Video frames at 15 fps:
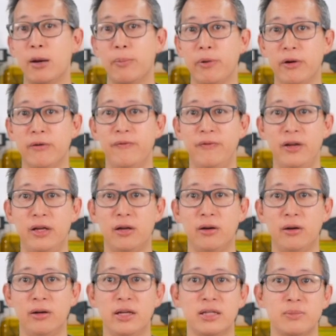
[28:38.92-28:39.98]
bird
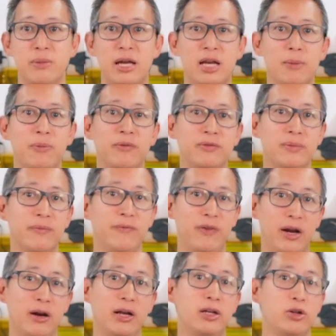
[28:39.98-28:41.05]
feeder is made up of some
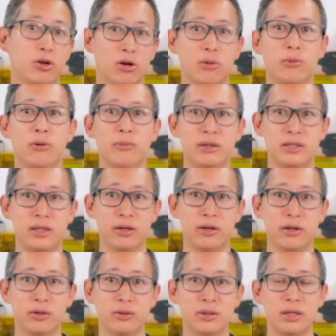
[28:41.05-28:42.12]
very durable
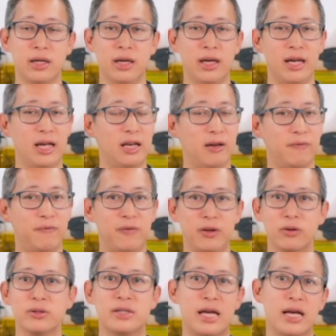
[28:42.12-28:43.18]
materials, and it
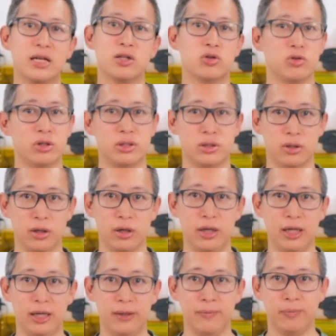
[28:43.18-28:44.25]
feels extra
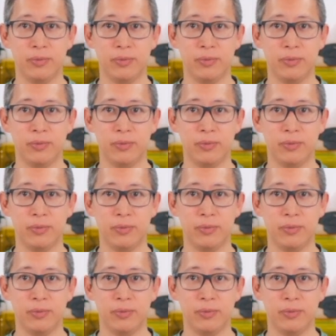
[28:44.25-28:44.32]
sturdy.